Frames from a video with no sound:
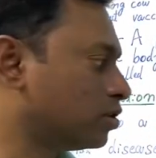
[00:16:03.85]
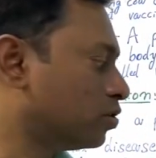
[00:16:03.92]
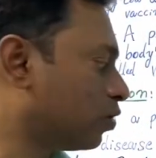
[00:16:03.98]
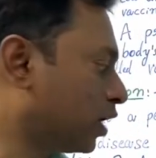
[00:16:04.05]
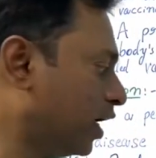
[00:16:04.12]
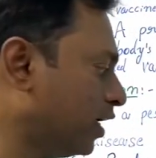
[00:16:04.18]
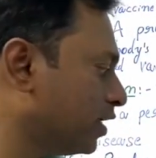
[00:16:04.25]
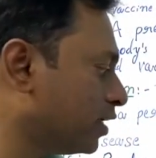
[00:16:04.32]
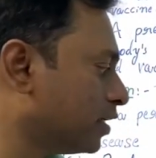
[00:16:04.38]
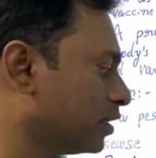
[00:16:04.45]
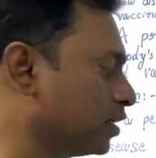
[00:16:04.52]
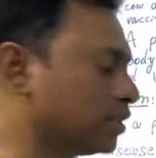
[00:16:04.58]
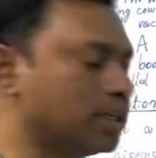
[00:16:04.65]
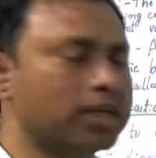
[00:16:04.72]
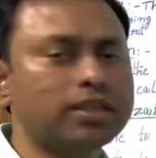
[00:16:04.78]
Okay,
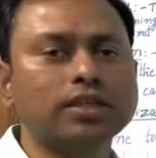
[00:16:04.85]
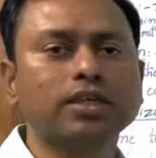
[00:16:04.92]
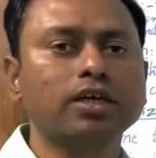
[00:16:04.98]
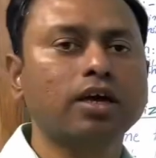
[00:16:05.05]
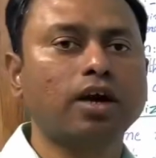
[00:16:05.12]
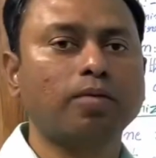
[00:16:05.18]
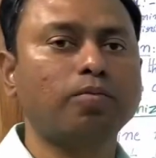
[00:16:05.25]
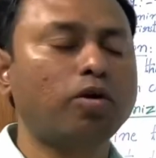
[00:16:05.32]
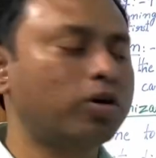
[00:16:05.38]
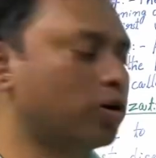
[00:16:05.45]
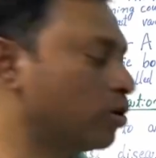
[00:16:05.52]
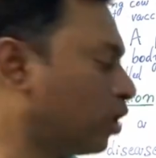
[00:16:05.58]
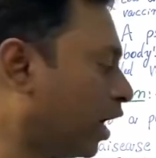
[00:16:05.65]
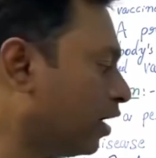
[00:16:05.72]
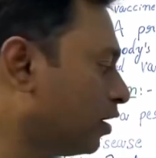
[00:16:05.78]
this is
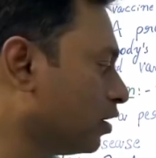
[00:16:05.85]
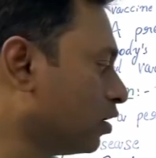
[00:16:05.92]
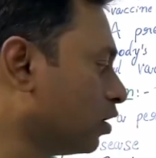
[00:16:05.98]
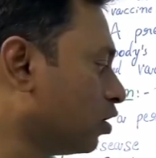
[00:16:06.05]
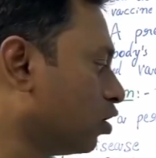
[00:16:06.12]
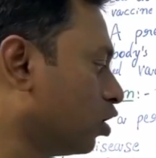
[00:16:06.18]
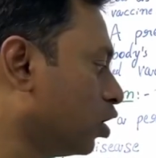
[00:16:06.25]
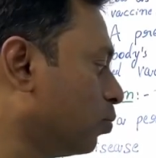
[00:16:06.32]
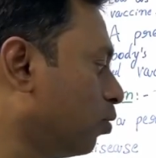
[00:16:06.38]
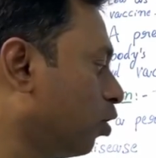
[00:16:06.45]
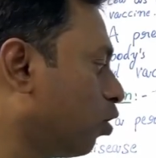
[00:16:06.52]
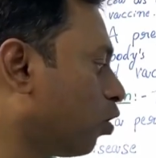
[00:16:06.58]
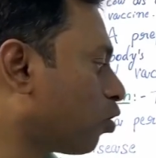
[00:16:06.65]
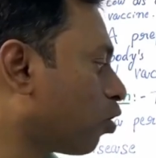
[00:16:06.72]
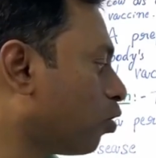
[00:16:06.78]
about the
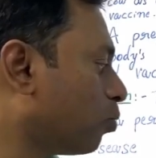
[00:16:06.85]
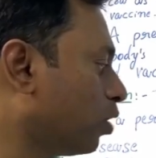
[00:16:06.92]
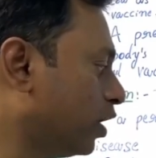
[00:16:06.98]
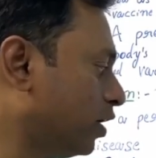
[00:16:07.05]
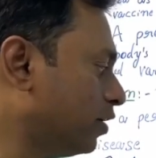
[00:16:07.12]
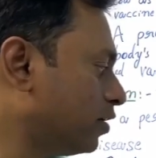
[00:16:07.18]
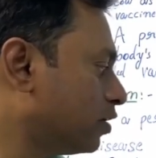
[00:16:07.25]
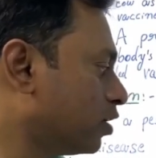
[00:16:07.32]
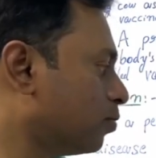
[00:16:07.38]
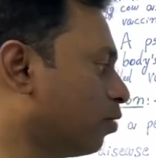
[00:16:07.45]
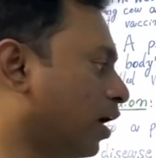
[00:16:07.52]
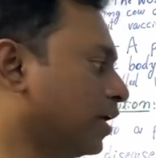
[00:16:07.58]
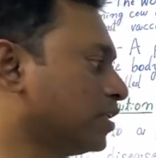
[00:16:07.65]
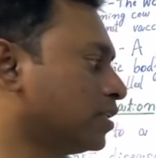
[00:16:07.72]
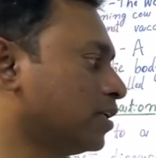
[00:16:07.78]
immunoglobulin
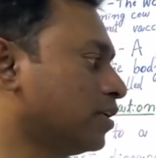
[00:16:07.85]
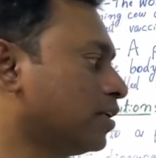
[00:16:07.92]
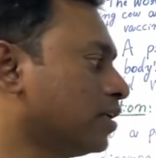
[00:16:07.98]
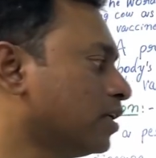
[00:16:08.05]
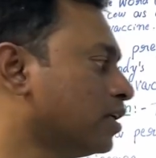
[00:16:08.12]
immunization.